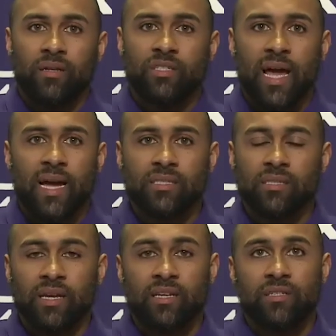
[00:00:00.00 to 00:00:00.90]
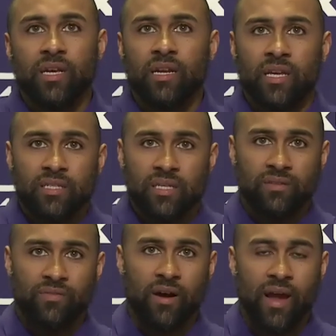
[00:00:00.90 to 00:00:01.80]
Jack's like you said, he's
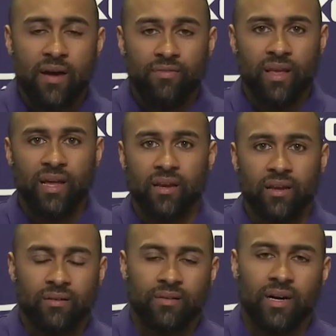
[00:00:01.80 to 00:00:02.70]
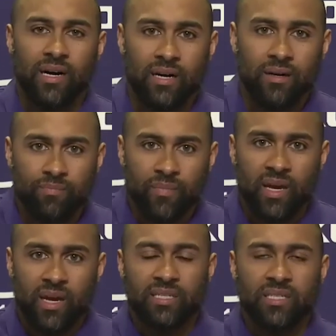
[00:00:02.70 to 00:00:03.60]
he's very athletic. Uh,
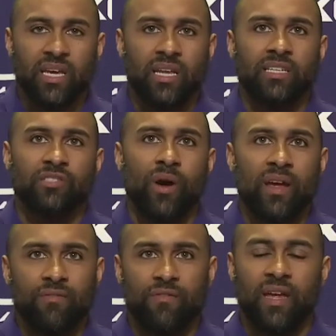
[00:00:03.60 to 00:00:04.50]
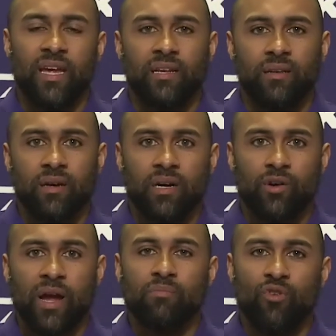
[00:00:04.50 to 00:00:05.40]
he's a kid that's great feet, uh,
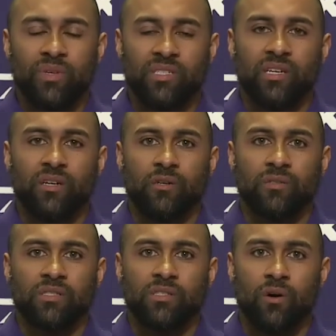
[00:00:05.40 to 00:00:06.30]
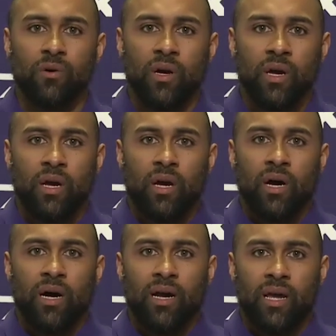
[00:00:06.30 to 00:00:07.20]
great movement skills, and so
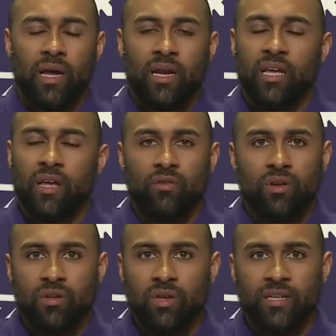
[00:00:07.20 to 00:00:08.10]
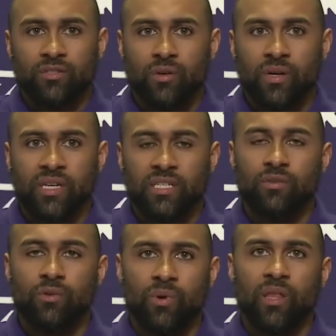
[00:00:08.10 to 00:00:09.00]
and he, and to answer your question, he's
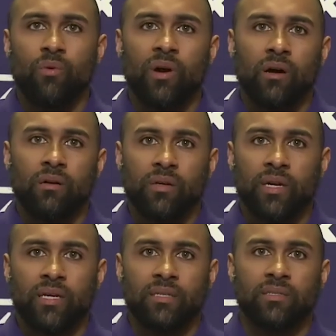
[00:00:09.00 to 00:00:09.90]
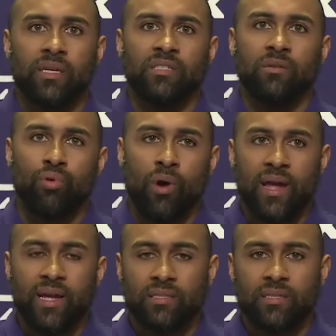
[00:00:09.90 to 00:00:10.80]
doing really well. He's he's
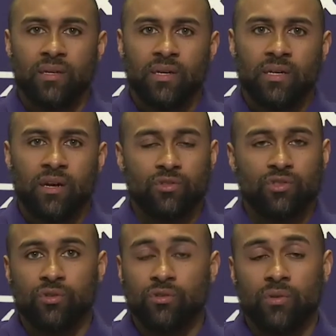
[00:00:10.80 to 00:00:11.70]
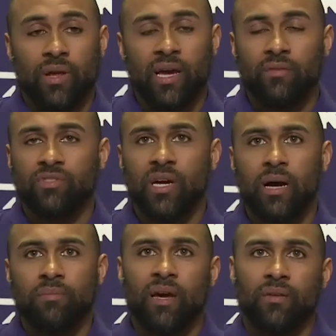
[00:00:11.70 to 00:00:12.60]
embraced. Coach True's doing a heck of a
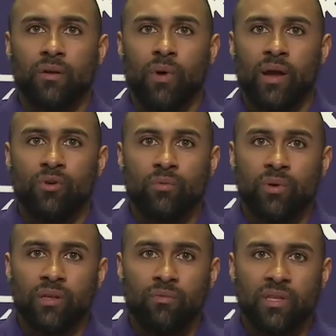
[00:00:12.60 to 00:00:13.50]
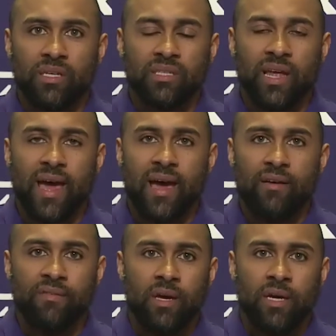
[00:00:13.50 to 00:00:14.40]
job down there in the weight room with with his staff.